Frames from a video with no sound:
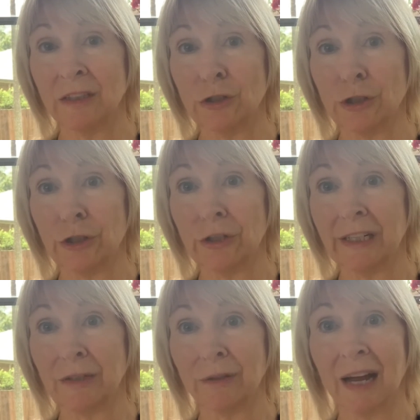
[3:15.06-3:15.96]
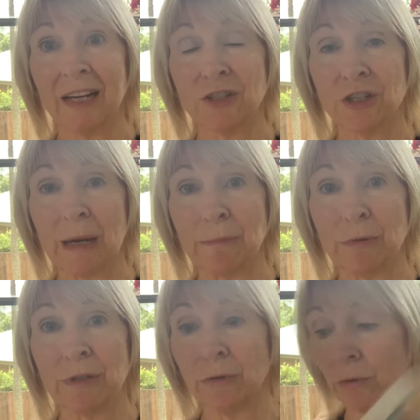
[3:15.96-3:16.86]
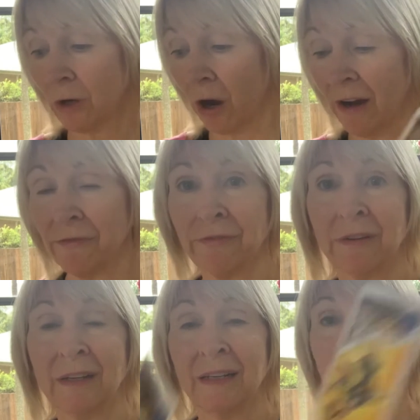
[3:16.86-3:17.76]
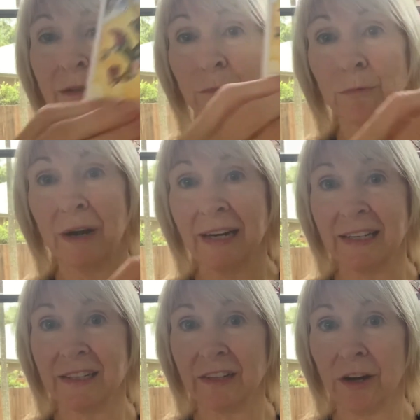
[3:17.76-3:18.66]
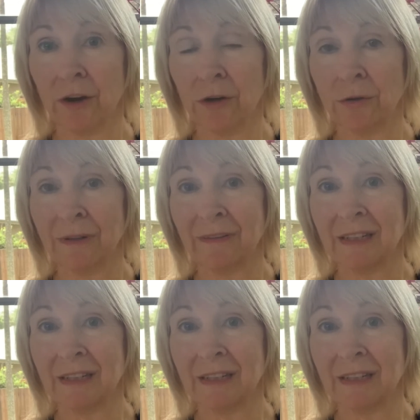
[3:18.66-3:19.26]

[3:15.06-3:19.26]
journey, your last chapter in your life, ready to go.